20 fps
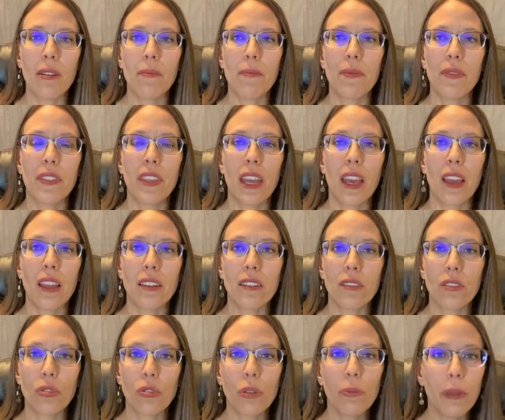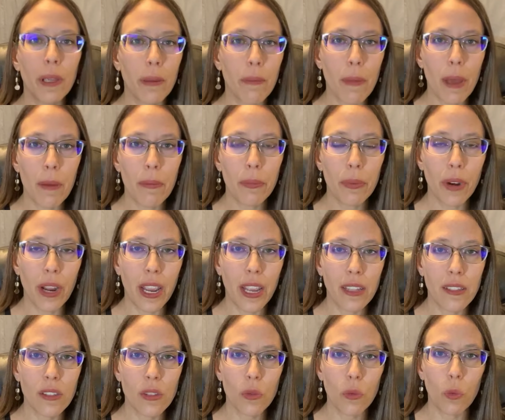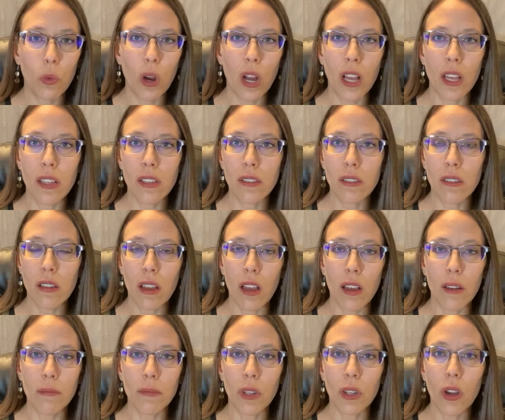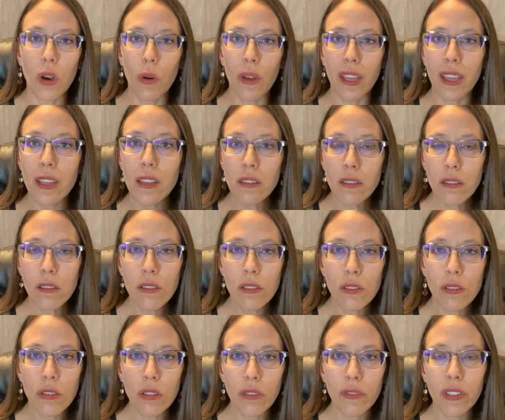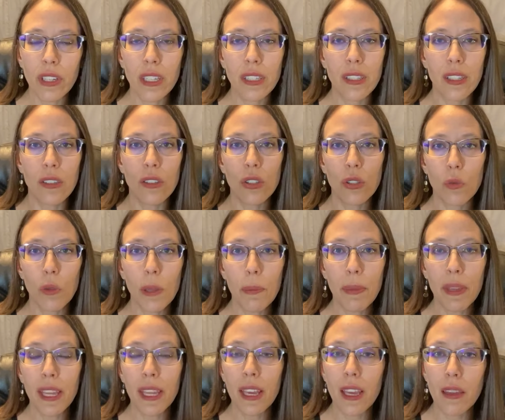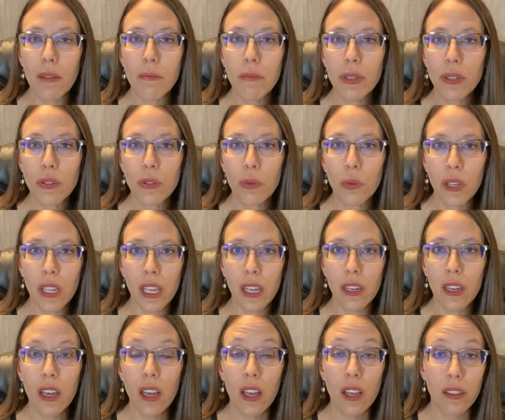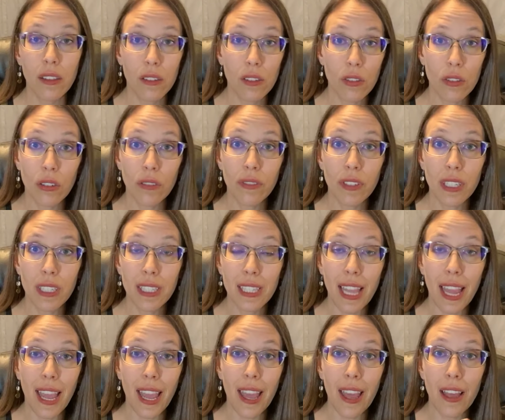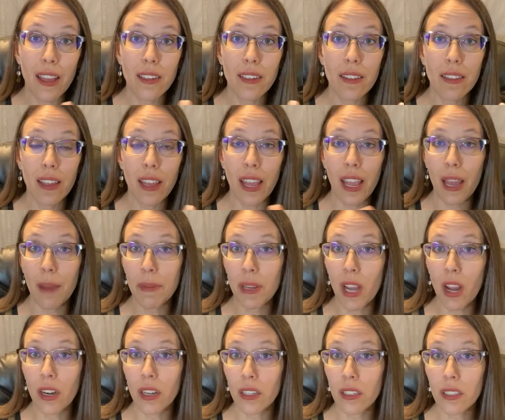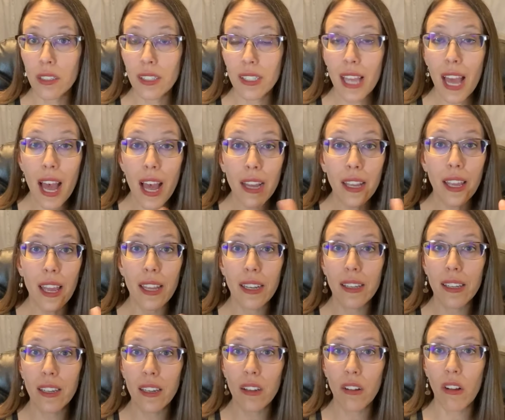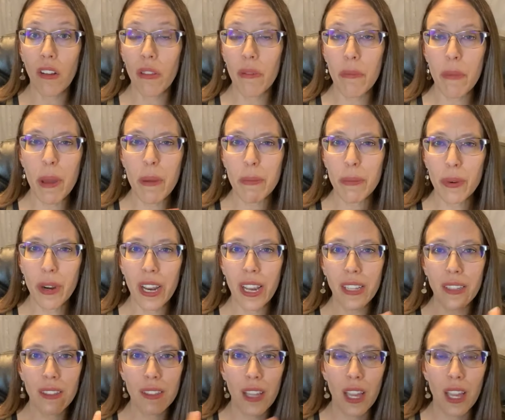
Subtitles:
that stripping membranes was going into the cervix and sweeping in between the cervix and the amniotic sac and getting all the membranes